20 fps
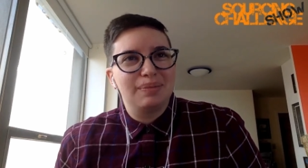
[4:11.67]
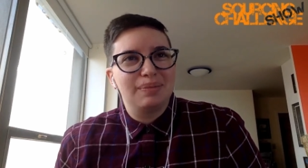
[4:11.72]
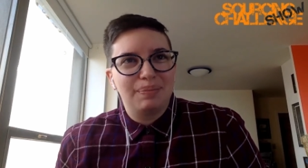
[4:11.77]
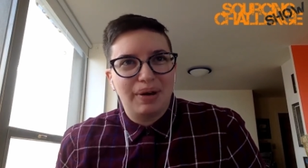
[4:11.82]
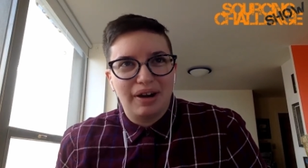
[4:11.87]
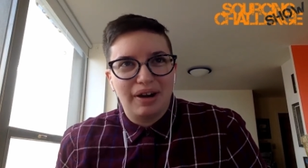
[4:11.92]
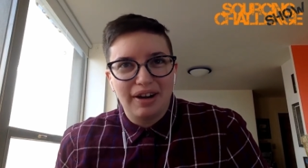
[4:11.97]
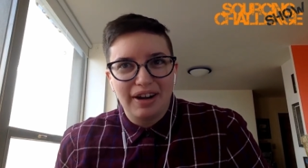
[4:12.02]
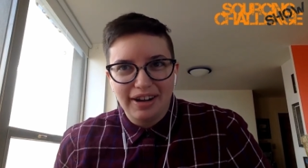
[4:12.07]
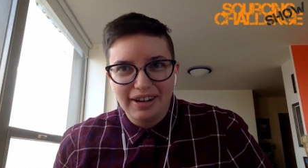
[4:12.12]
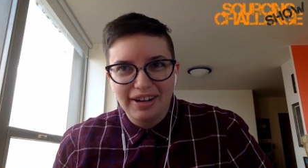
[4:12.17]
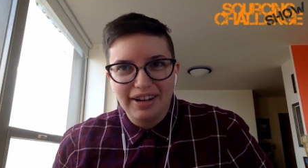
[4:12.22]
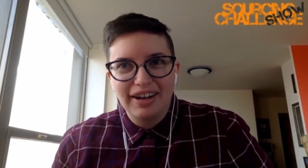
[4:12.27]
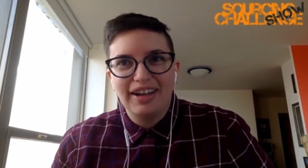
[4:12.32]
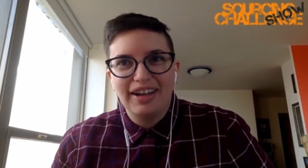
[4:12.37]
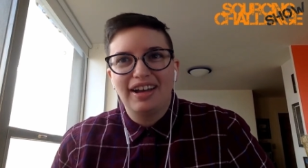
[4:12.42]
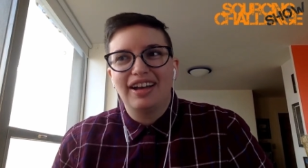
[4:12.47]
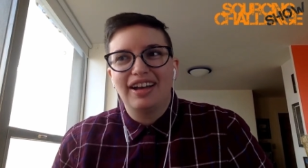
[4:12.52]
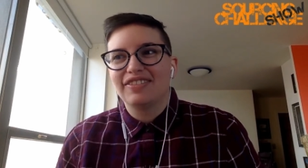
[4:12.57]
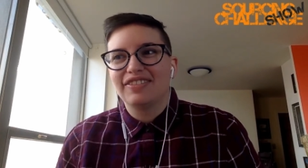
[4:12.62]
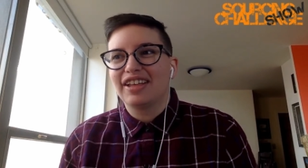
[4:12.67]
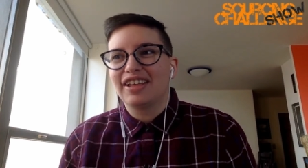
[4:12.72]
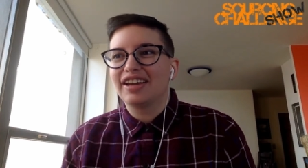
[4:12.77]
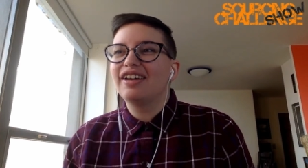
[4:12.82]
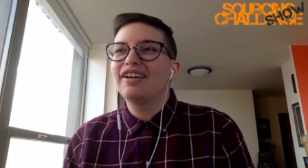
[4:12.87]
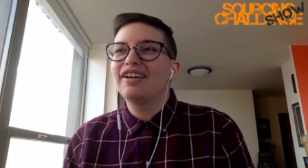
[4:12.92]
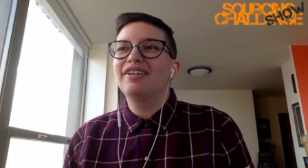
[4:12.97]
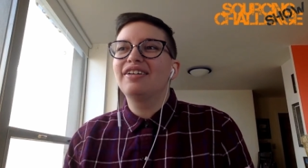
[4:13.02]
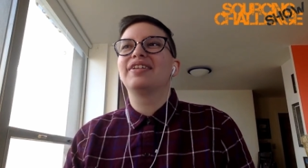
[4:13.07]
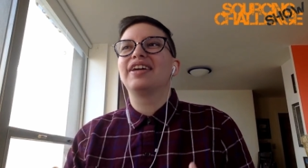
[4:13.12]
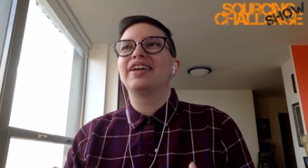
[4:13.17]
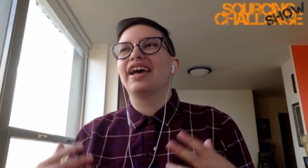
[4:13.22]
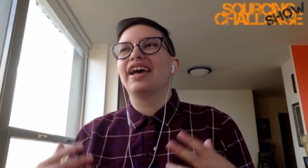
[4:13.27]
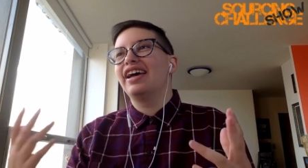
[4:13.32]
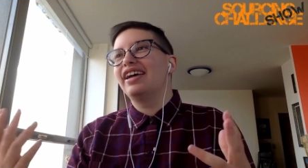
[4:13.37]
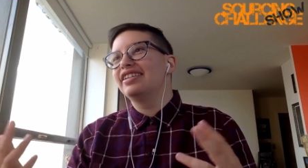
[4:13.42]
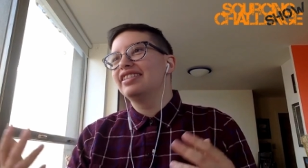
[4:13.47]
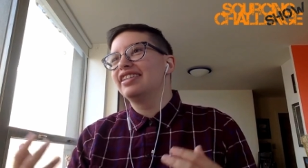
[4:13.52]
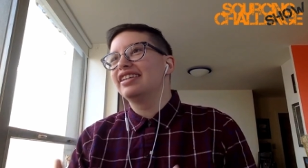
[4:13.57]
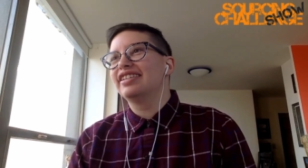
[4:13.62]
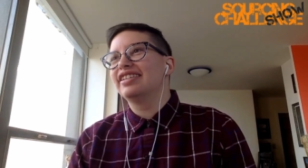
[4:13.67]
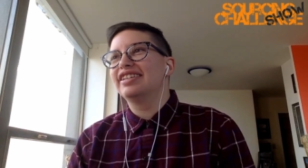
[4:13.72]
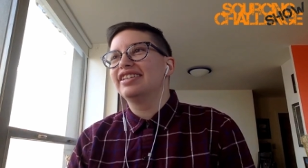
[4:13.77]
big part of like, oh, okay.